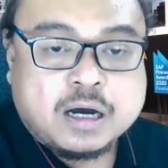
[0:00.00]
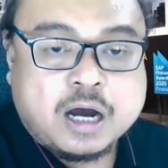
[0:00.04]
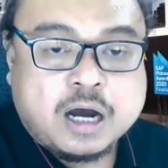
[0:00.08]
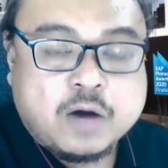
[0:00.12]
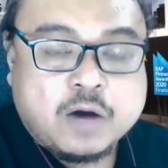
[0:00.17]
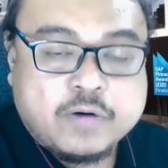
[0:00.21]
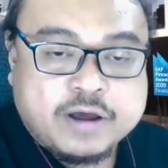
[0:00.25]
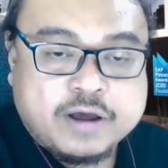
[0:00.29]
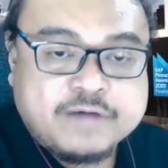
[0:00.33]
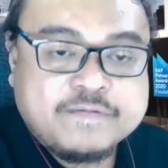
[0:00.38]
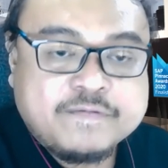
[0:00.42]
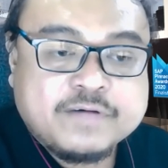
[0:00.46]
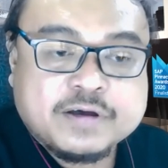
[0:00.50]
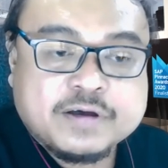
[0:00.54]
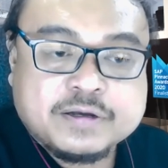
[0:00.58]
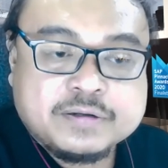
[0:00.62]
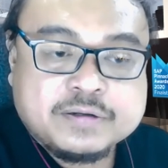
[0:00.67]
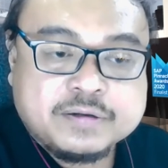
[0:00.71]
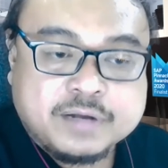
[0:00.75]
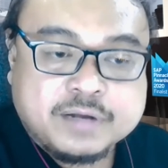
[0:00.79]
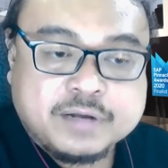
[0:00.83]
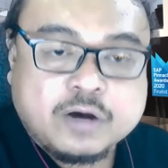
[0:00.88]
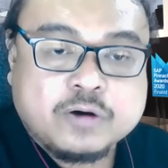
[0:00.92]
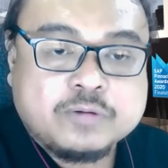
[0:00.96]

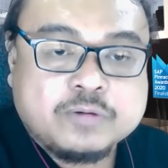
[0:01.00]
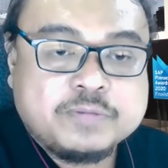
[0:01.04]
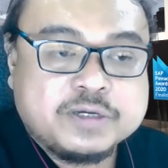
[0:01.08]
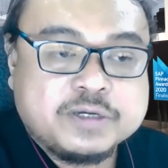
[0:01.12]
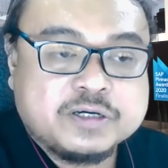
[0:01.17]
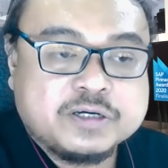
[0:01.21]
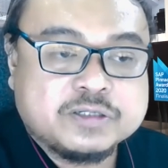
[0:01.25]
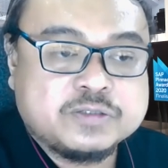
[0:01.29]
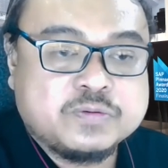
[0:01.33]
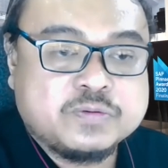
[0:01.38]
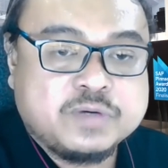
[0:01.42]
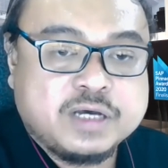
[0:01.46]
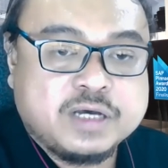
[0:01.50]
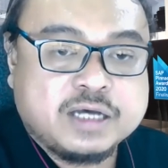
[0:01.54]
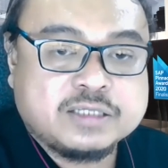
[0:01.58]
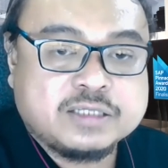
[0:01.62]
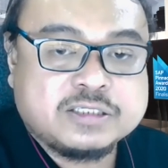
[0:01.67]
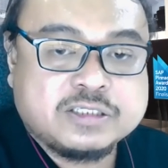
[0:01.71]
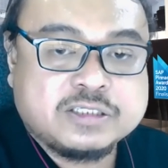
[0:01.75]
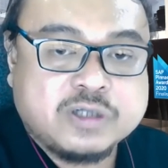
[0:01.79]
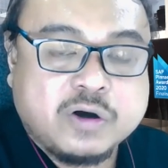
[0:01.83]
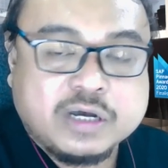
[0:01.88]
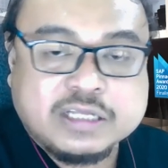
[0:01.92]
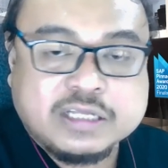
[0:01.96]
However, now, because we are
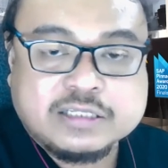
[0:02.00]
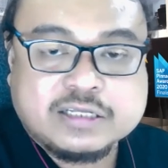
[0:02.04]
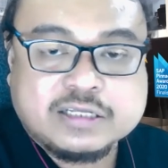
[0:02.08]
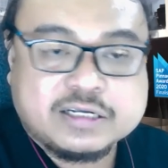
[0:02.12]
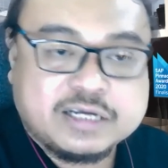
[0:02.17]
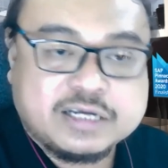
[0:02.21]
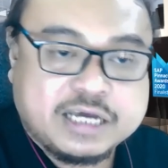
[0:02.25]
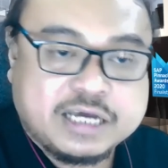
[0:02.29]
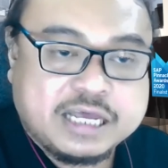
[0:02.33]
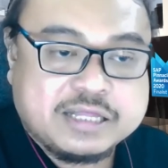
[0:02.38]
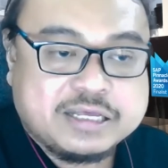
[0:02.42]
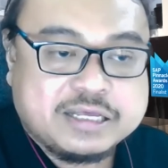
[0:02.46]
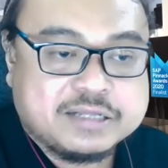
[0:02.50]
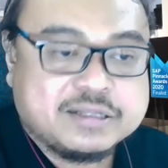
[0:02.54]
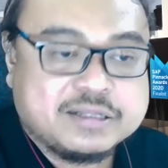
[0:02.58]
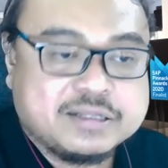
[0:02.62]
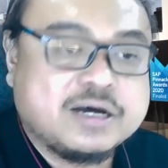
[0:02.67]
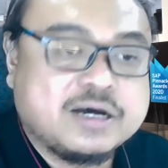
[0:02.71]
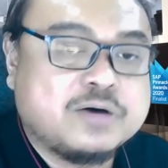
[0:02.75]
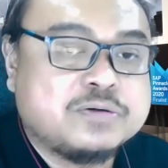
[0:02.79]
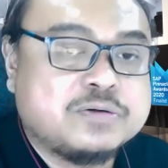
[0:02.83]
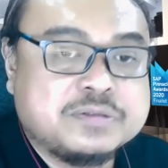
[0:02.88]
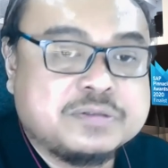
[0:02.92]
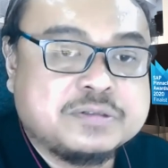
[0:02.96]
so integrated
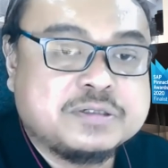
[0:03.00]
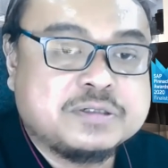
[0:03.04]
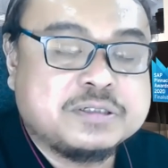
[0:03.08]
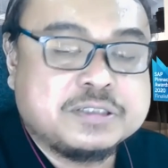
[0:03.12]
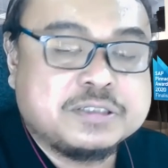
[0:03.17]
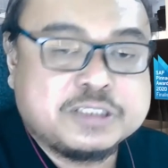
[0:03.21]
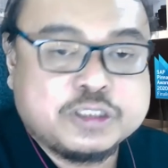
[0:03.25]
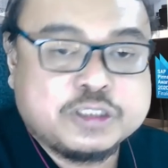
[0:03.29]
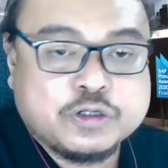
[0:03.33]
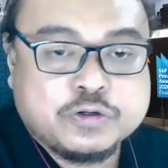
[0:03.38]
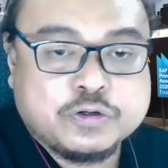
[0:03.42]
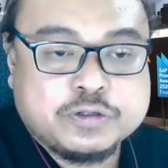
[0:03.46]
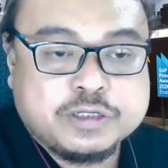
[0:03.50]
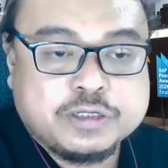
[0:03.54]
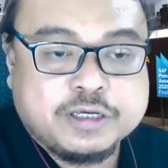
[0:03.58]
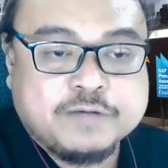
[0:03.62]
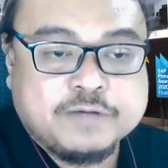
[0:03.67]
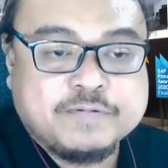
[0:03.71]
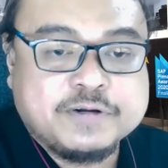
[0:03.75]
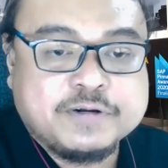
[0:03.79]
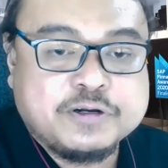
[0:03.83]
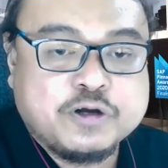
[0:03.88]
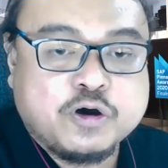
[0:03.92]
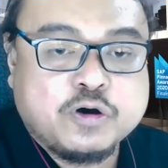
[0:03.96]
now, so
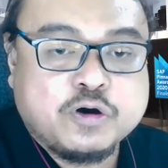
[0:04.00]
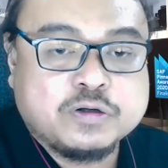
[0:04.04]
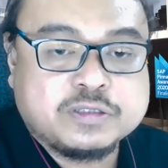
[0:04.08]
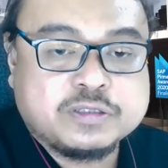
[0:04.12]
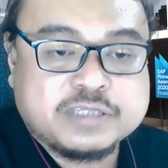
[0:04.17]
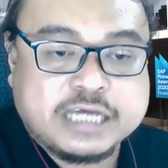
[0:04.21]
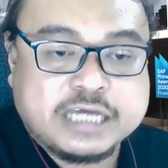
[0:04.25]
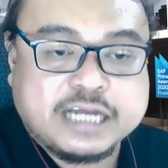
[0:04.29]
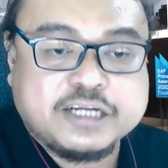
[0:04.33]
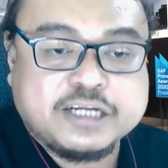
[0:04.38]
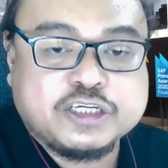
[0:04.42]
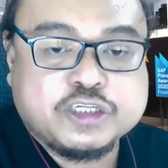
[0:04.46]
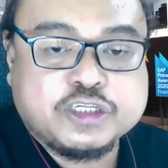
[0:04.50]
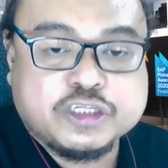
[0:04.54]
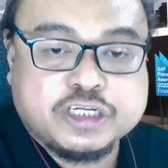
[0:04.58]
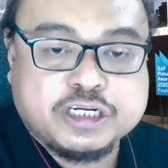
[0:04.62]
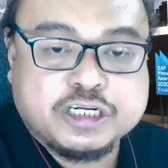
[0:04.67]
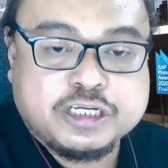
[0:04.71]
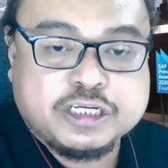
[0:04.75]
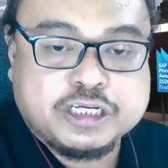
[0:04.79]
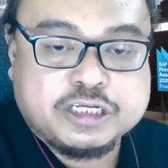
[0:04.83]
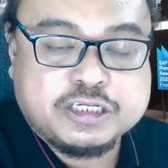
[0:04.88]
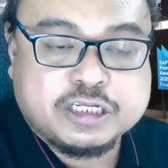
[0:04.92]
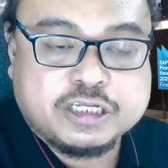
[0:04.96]
even though
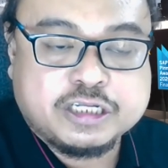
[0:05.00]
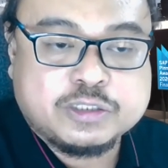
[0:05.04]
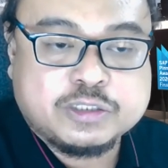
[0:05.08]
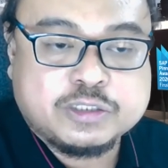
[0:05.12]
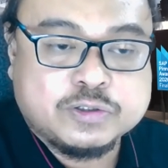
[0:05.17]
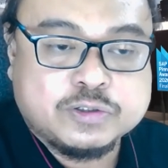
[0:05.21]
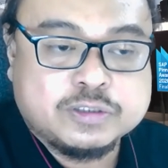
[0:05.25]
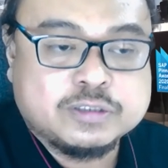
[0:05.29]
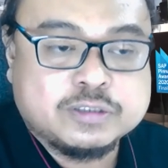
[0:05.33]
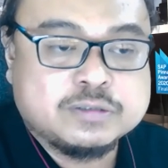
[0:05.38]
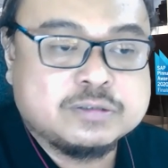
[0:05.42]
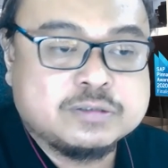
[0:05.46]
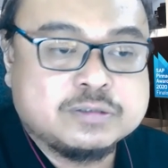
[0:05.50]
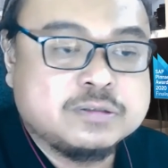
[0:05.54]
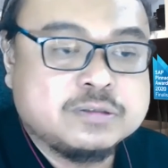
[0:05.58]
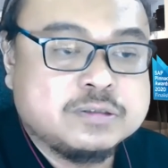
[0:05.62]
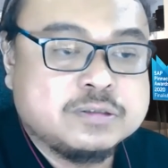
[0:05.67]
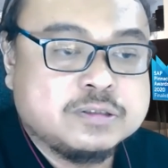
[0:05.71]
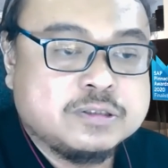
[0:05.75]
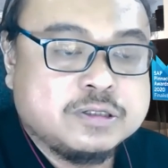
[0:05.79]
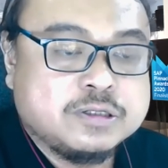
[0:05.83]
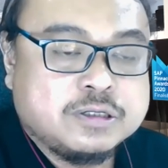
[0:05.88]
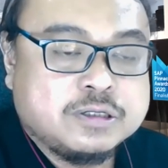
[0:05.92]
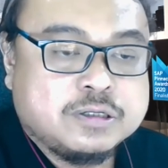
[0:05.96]
traditionally the tool
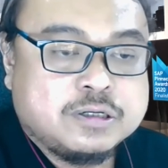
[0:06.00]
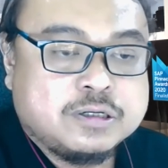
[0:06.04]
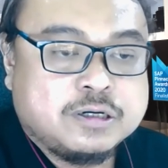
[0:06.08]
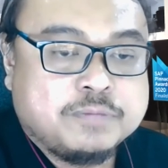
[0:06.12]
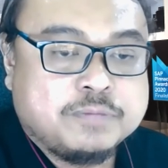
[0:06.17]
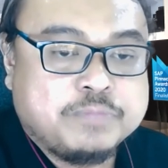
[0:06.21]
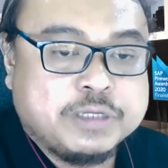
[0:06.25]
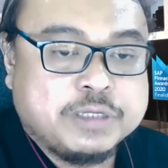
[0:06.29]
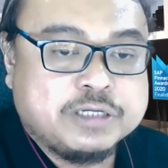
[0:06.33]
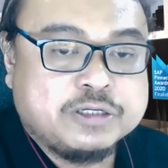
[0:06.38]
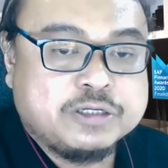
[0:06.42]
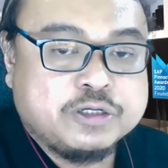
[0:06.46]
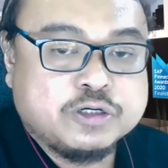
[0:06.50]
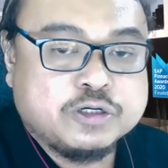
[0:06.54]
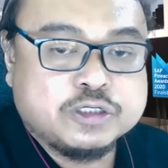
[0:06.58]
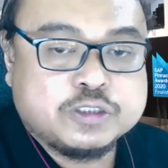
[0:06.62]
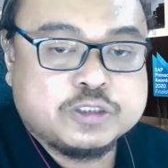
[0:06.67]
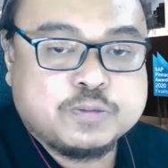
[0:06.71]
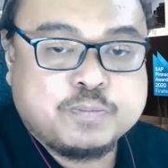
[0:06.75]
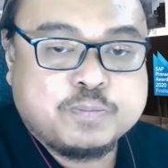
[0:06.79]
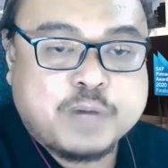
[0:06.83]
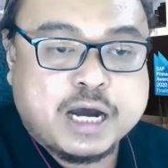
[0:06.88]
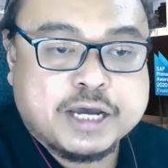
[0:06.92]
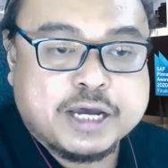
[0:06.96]
being
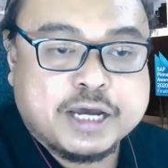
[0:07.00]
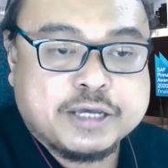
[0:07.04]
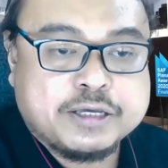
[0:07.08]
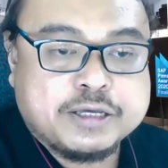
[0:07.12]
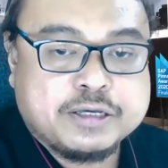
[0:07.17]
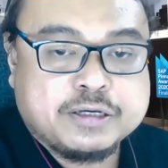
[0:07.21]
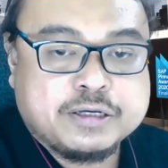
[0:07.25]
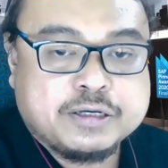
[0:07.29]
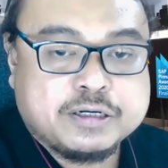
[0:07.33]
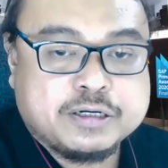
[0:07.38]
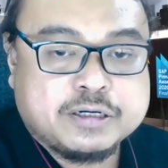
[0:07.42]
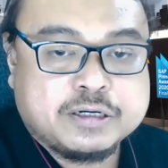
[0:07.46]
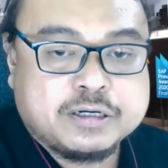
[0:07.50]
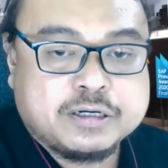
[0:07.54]
used by